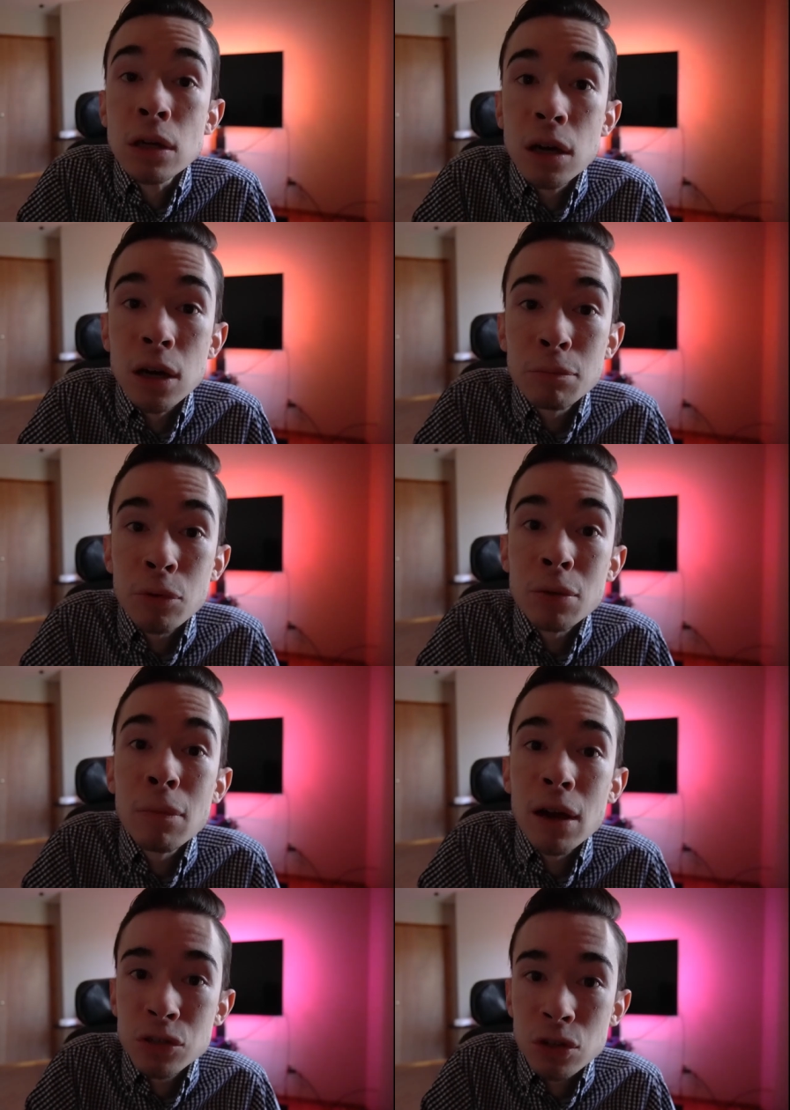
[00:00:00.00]
uh, pretty
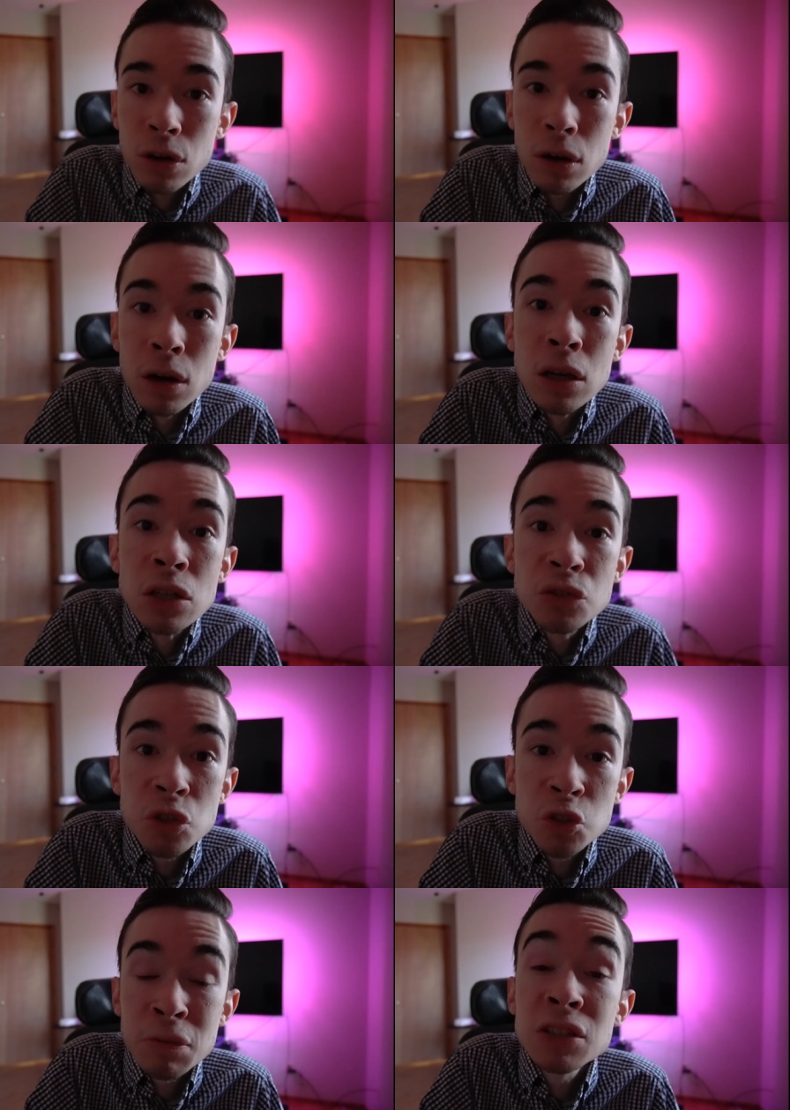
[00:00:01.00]
major
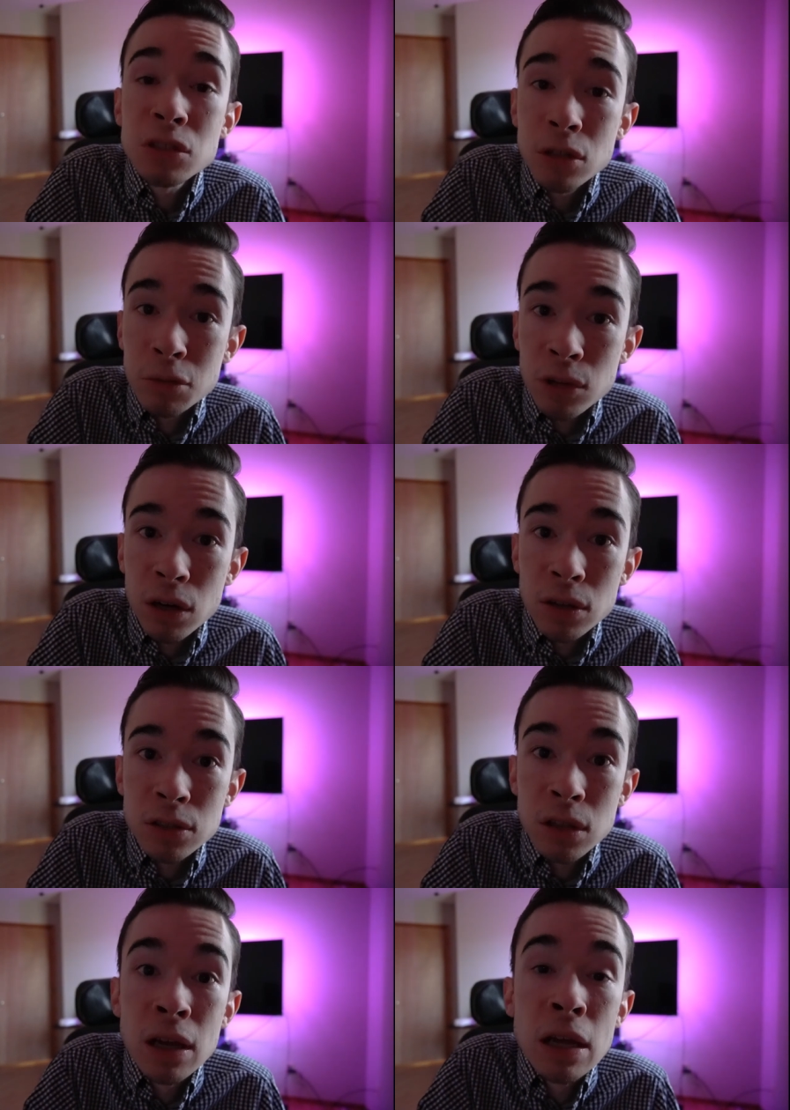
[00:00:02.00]
suspension
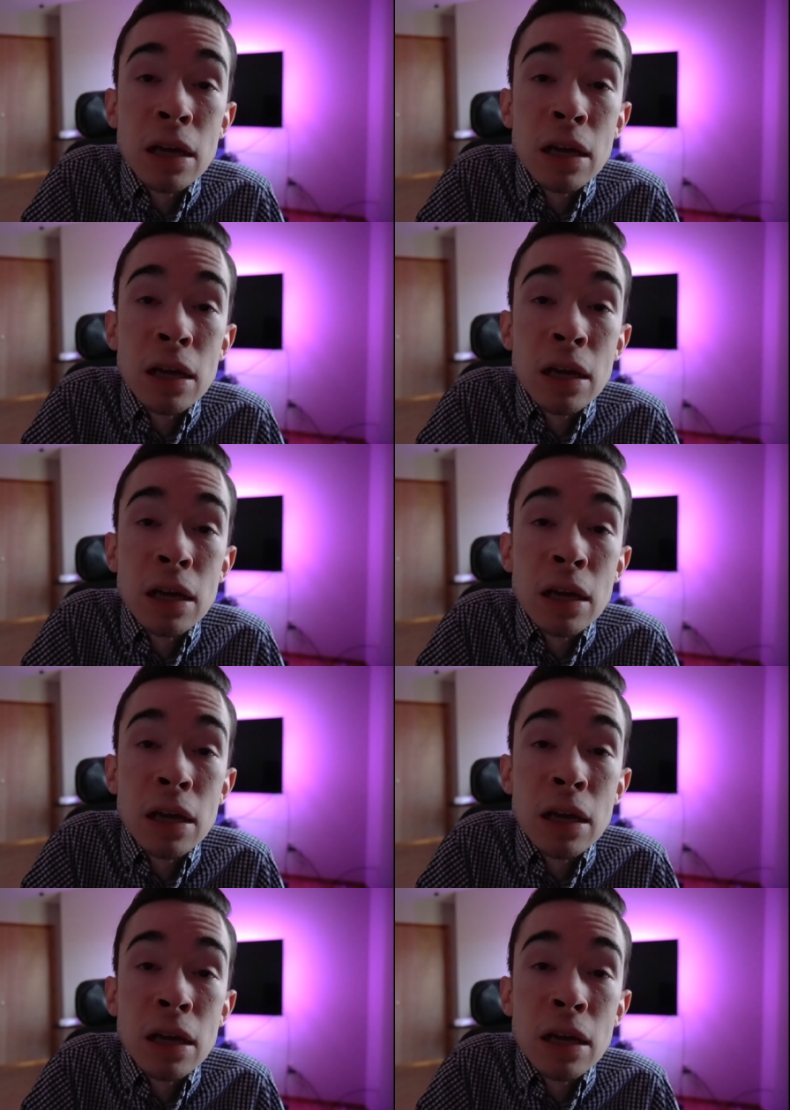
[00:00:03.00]
upgrades.